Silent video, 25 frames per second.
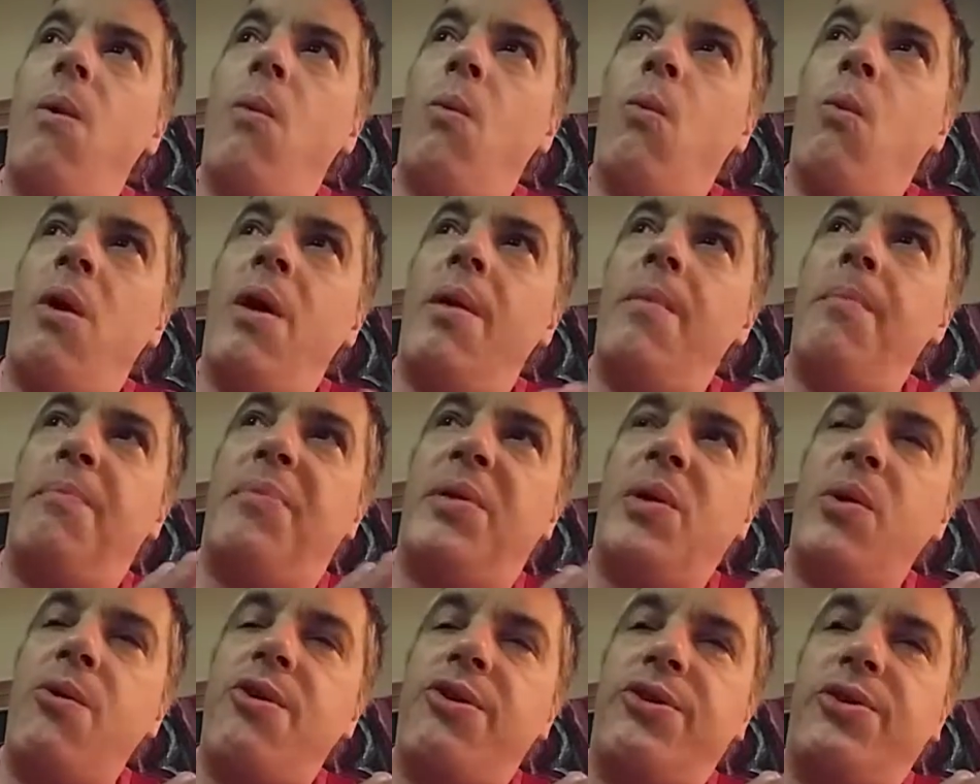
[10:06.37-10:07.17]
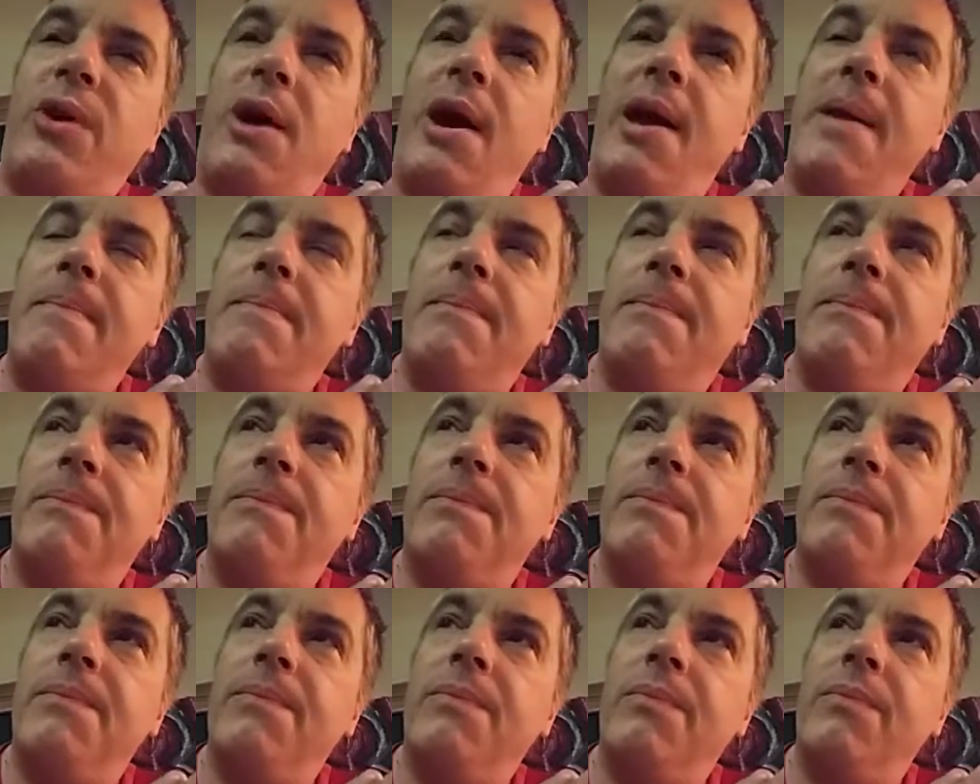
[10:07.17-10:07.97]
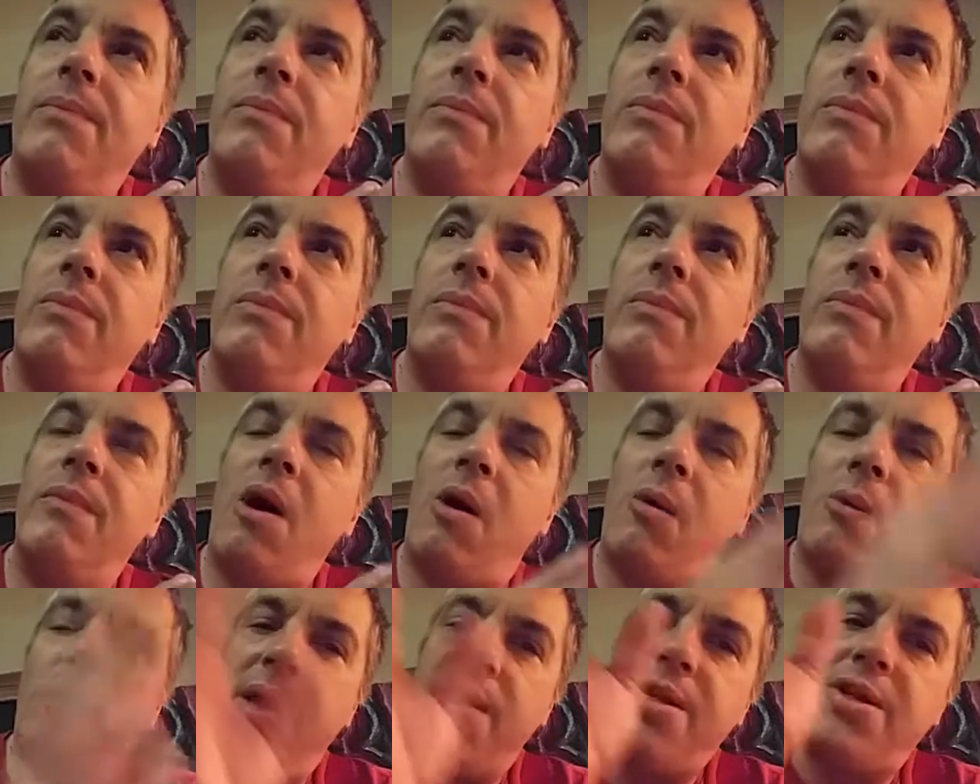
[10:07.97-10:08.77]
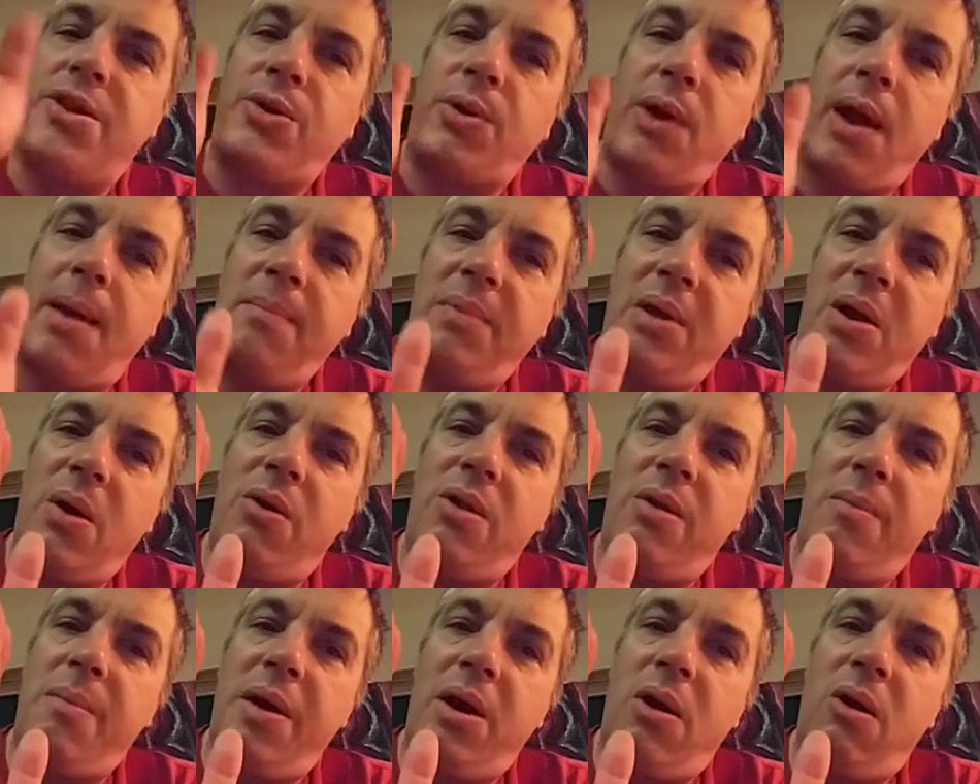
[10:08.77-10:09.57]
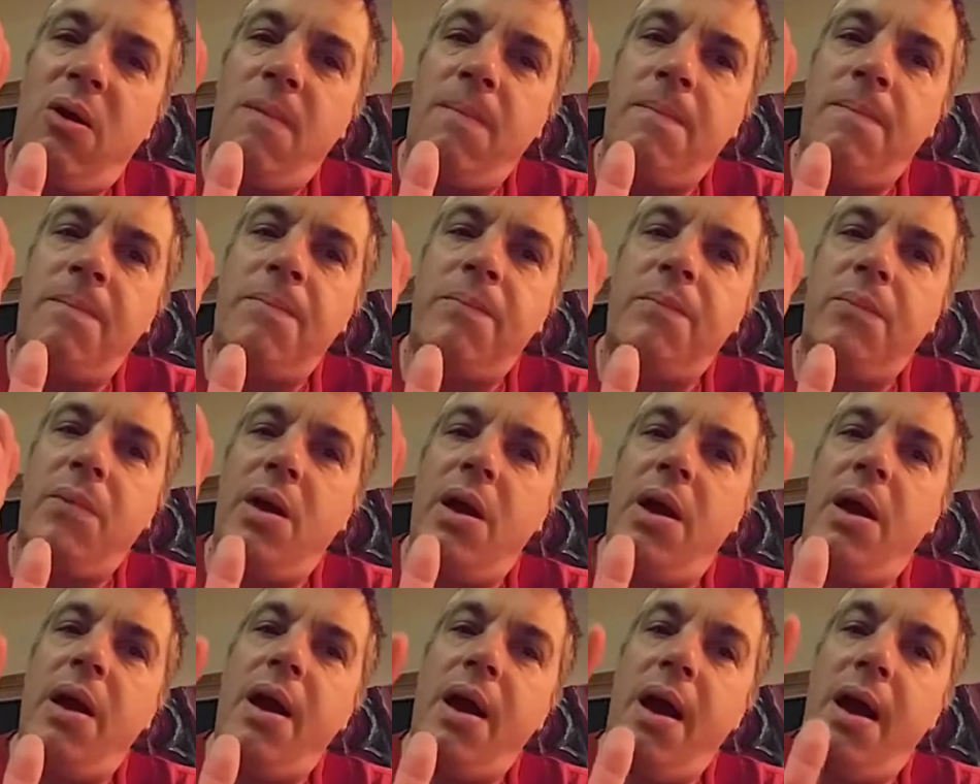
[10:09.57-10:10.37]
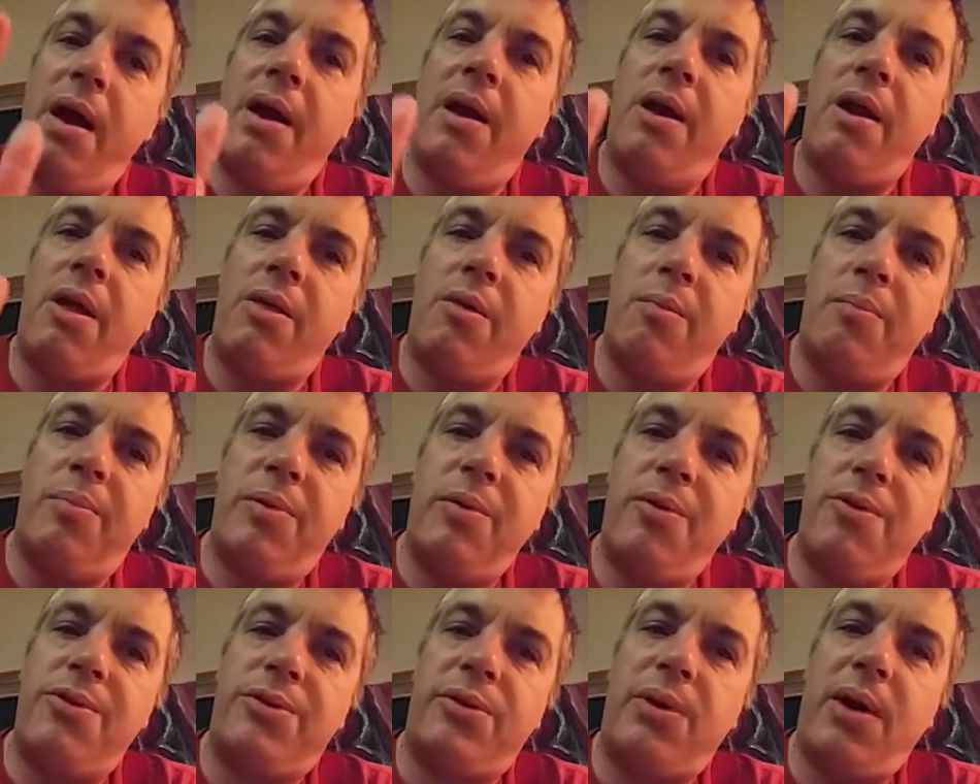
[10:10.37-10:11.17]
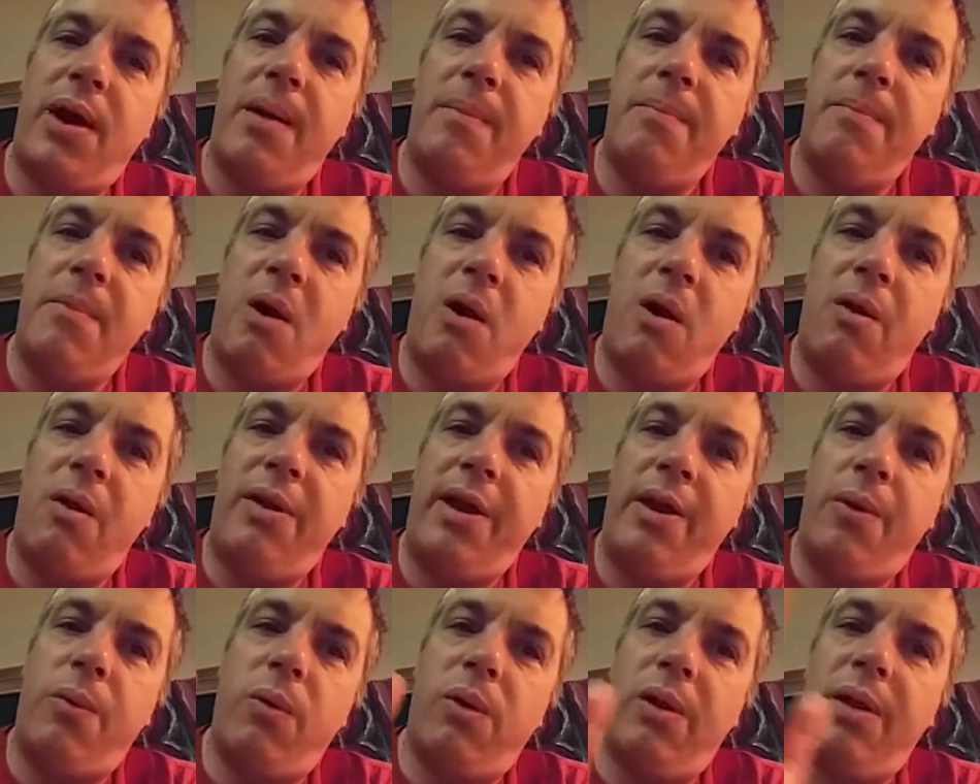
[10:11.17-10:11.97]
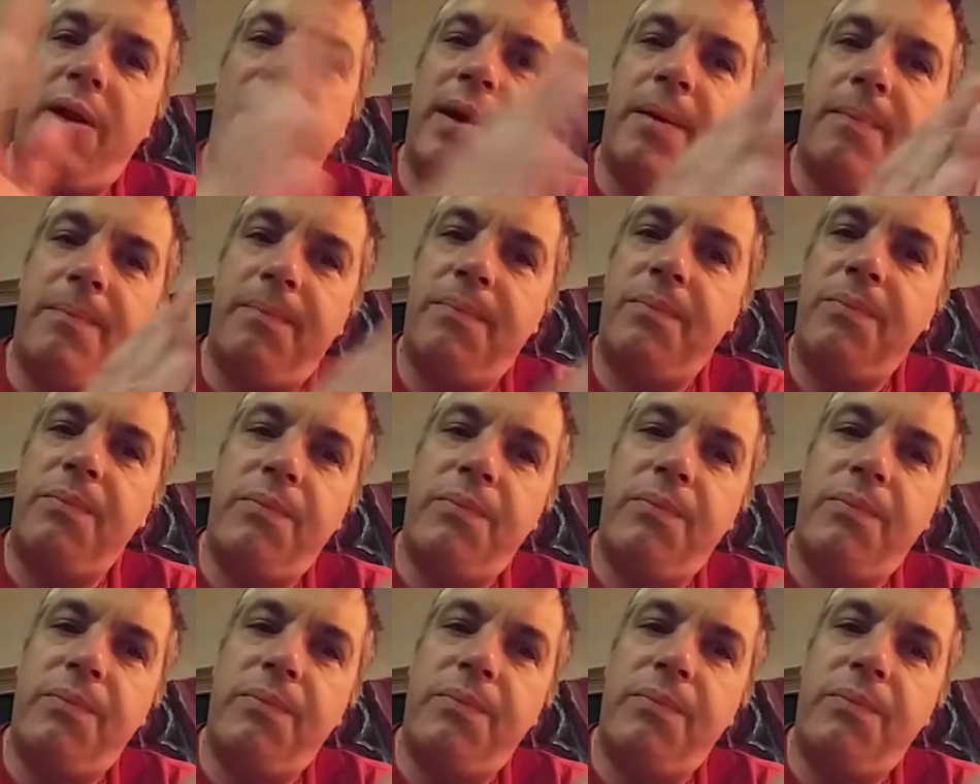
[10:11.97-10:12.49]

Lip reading: one blue stripe, a red stripe down the middle, and another blue stripe, all equally.